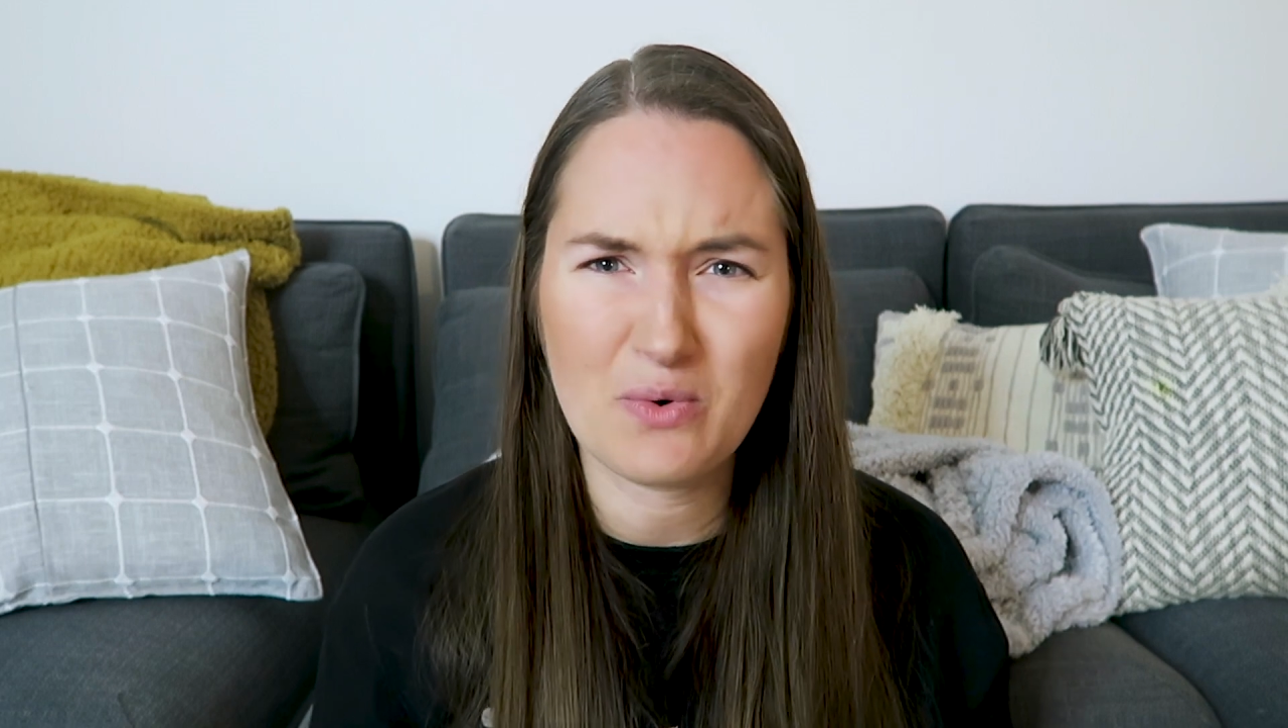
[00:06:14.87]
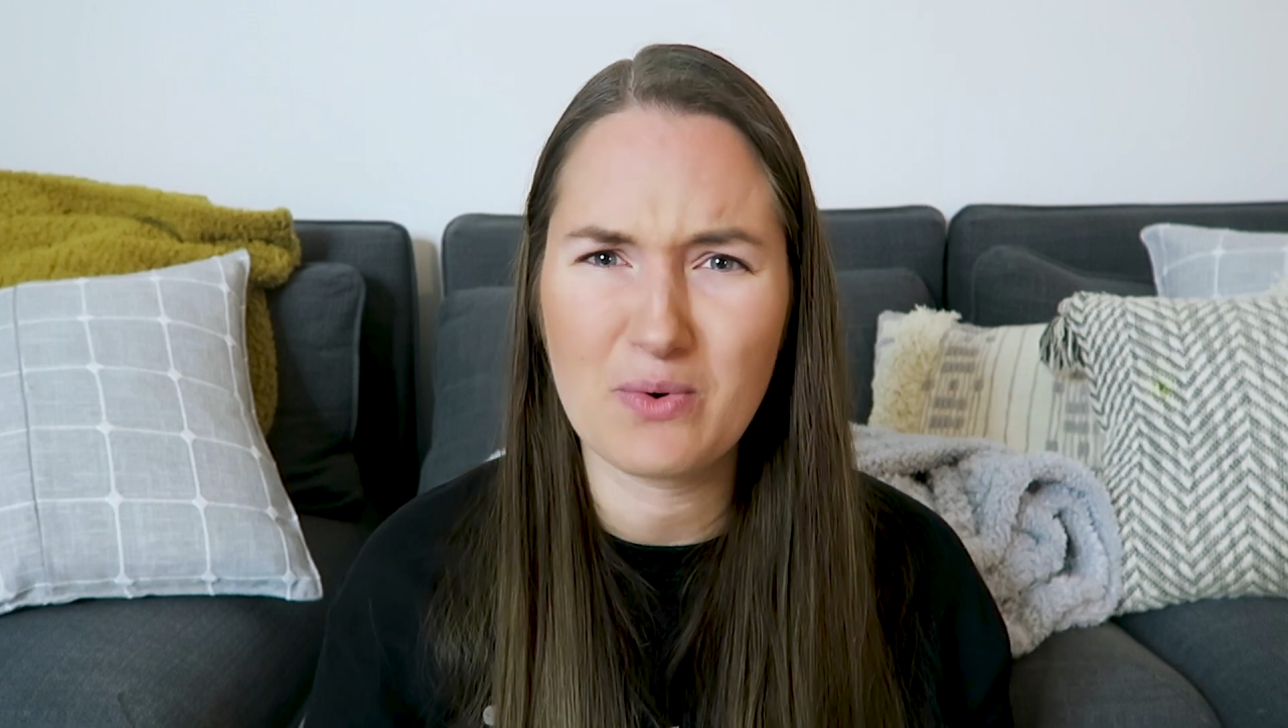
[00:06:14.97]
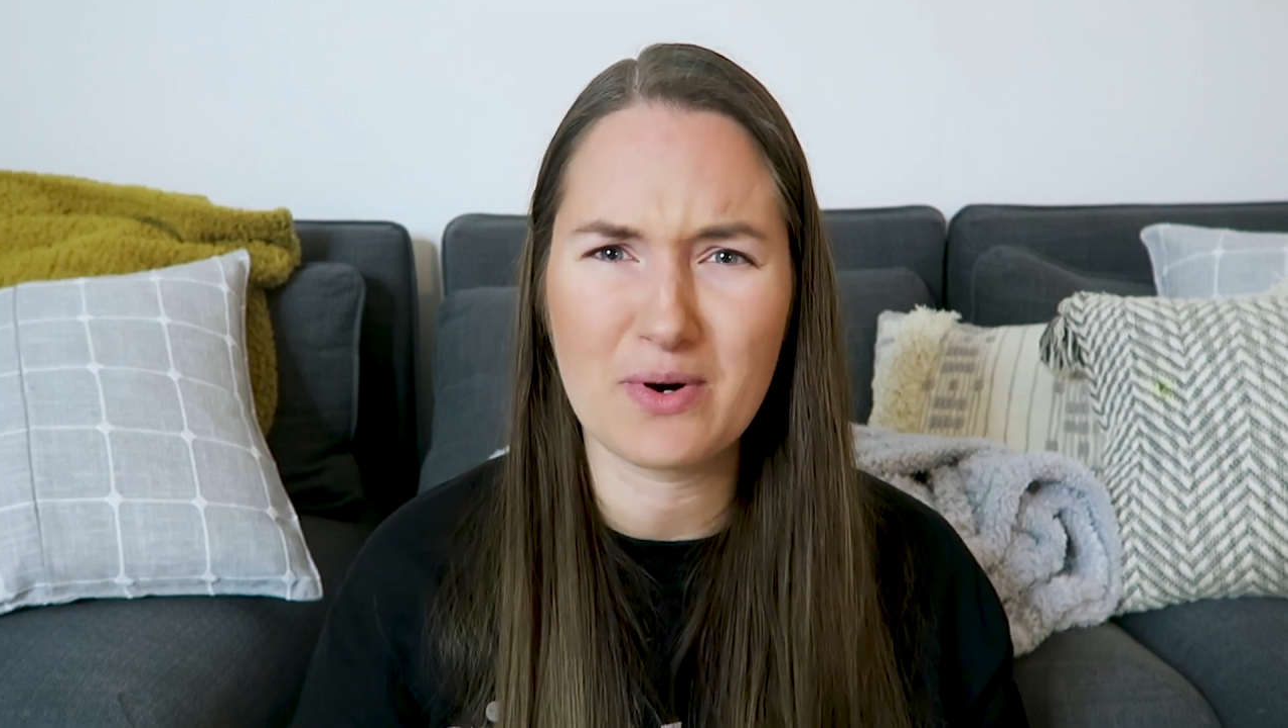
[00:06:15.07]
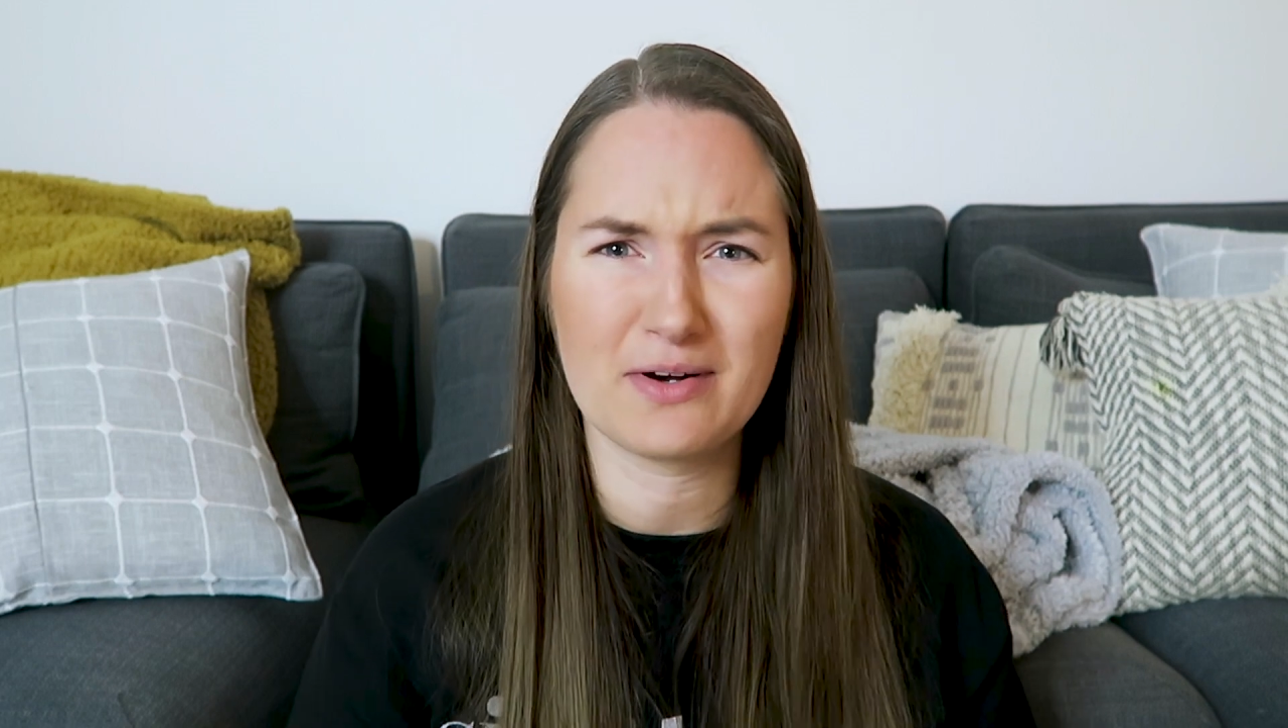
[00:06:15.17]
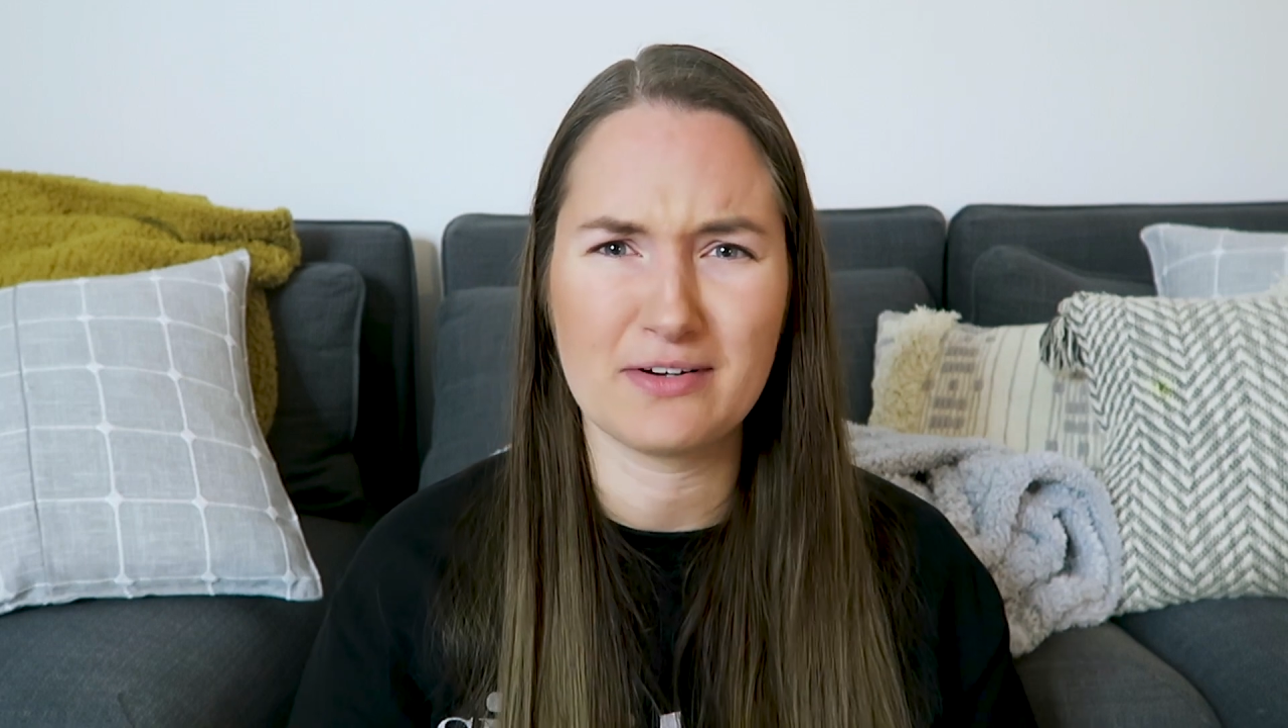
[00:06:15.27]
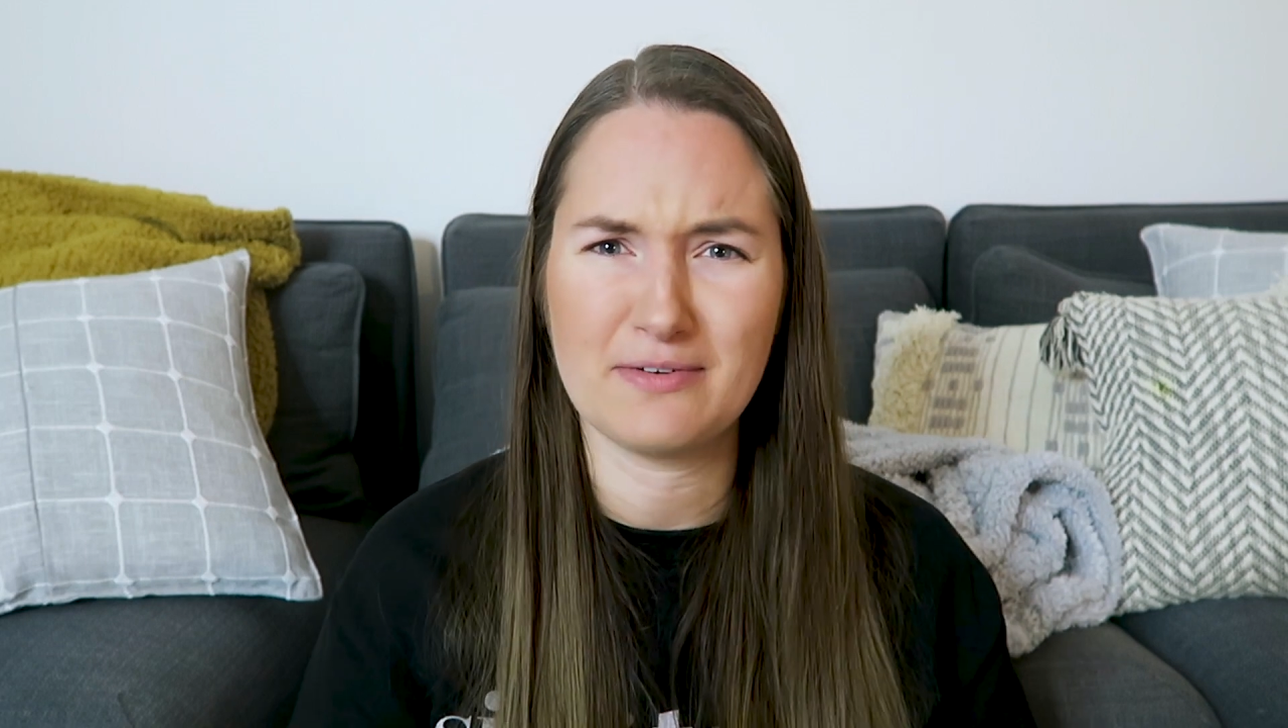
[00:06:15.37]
or